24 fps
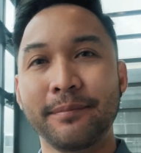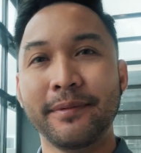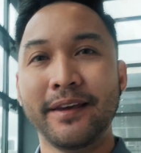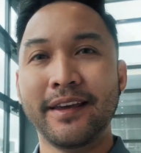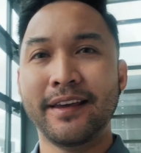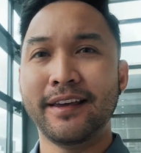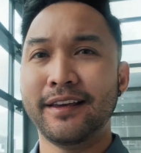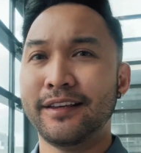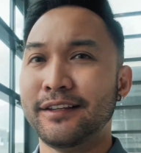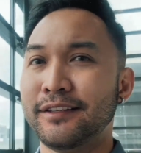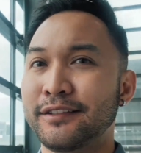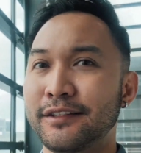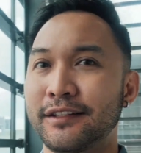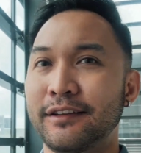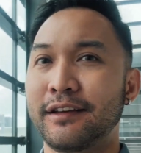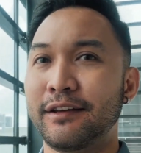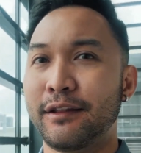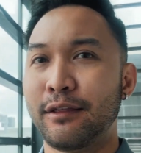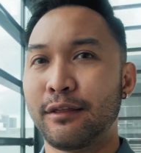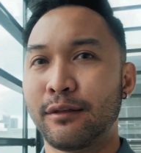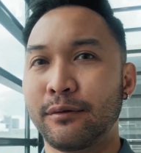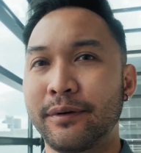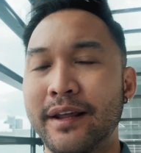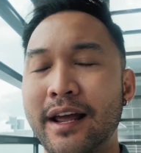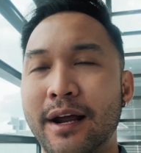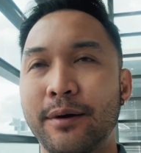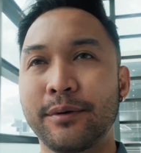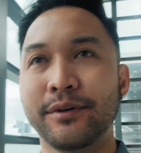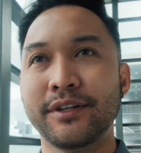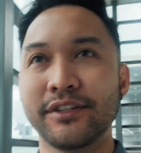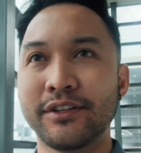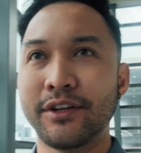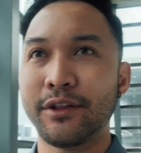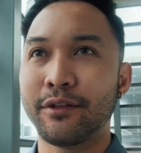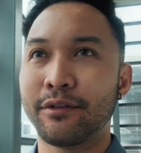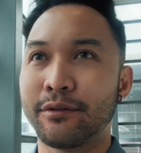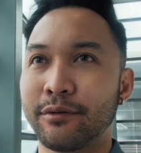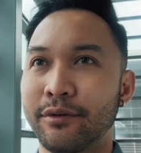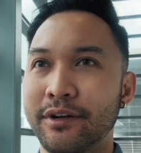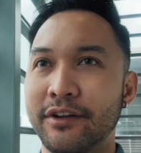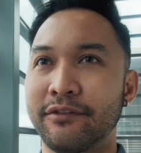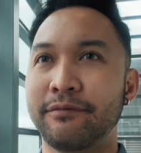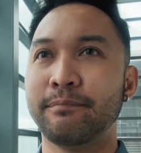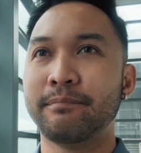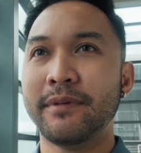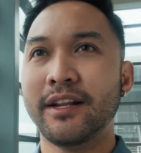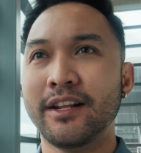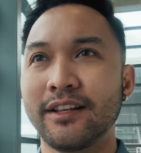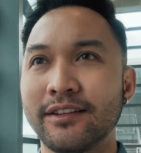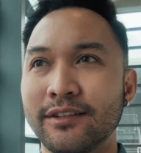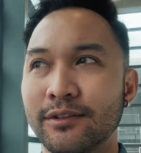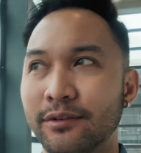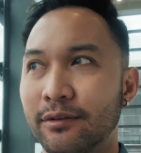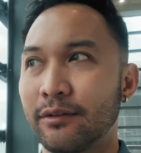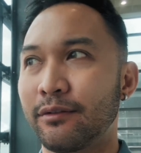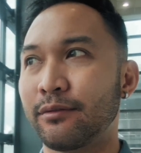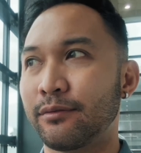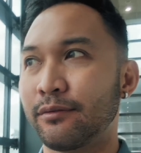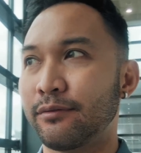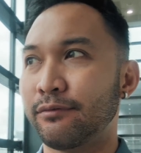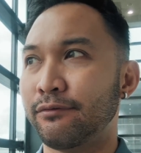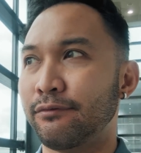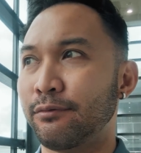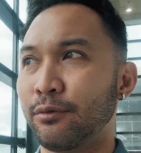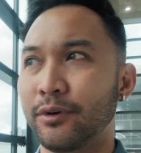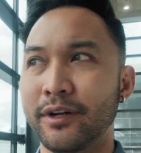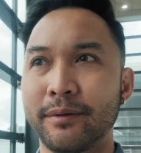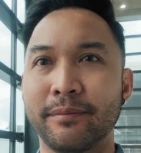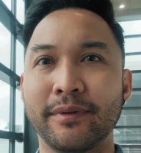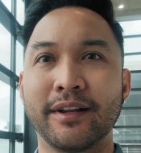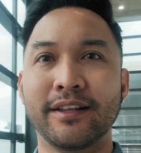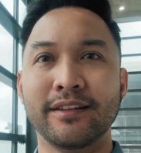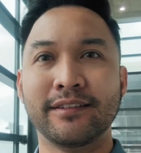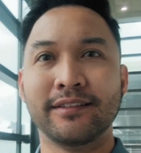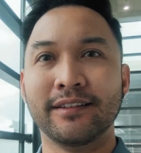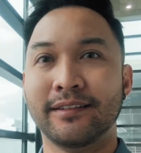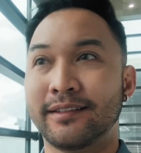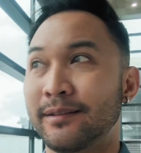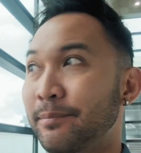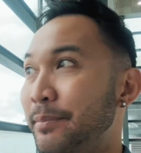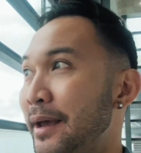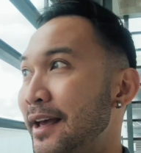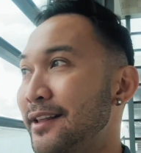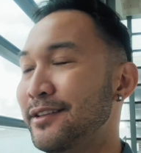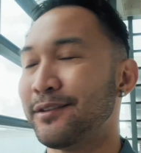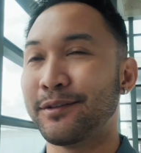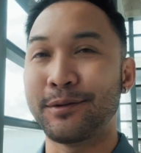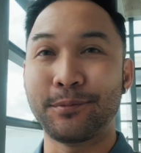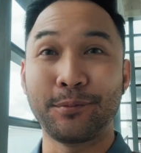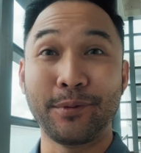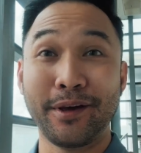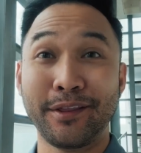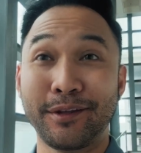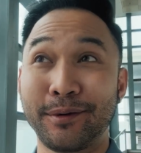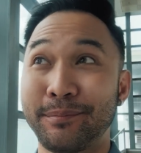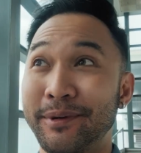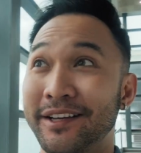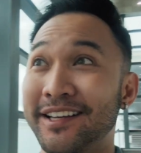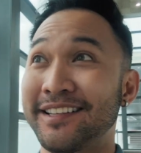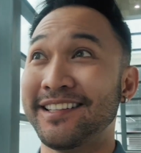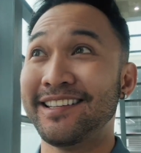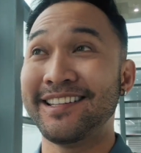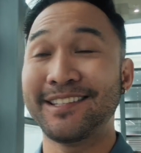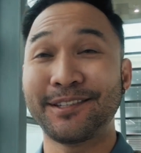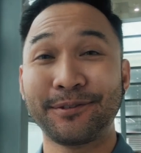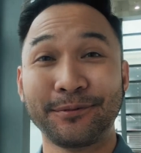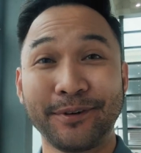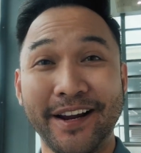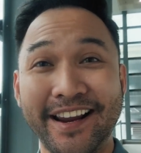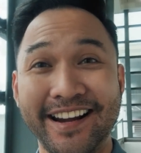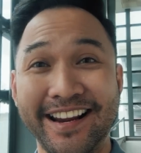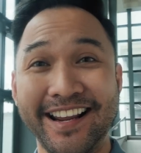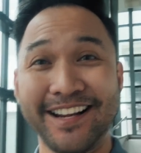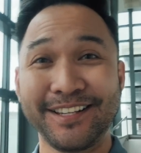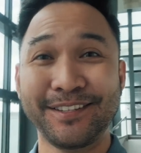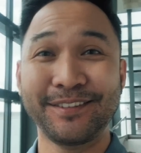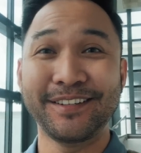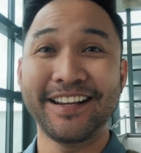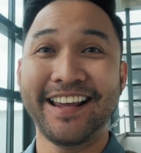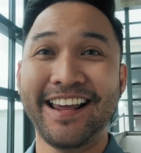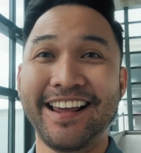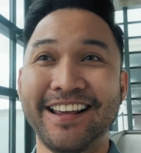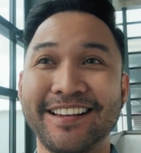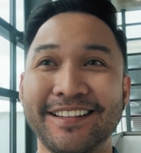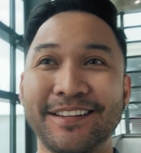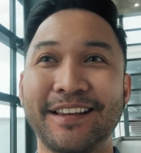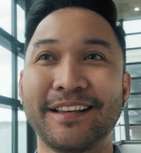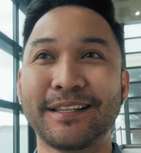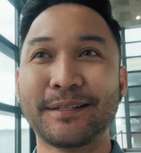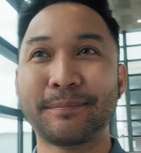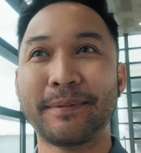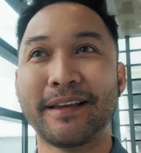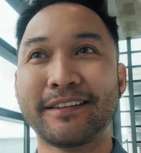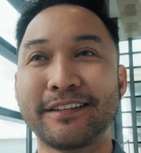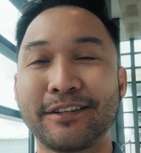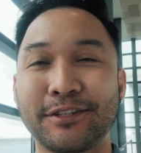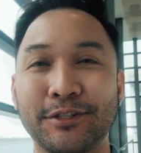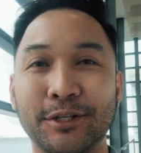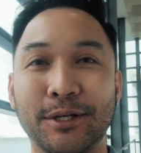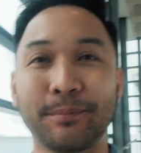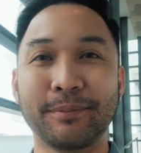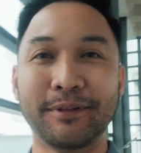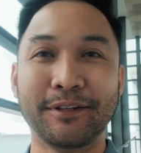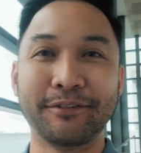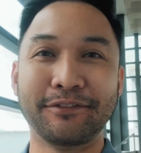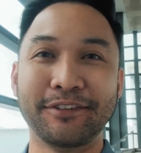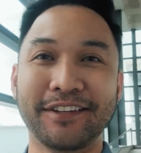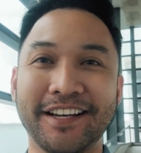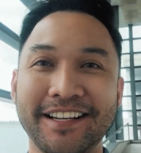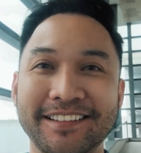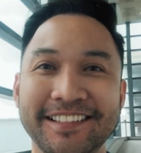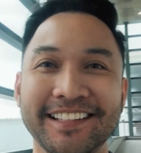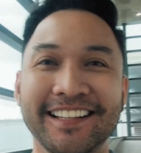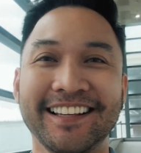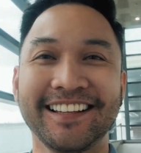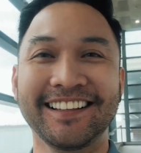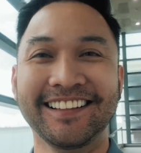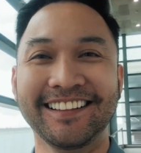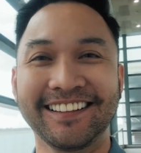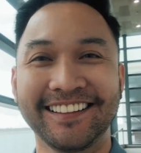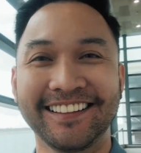is 3 hours and 30 minutes or 40 minutes. It depends on the weather because it's raining today. They're expecting turbulence like that.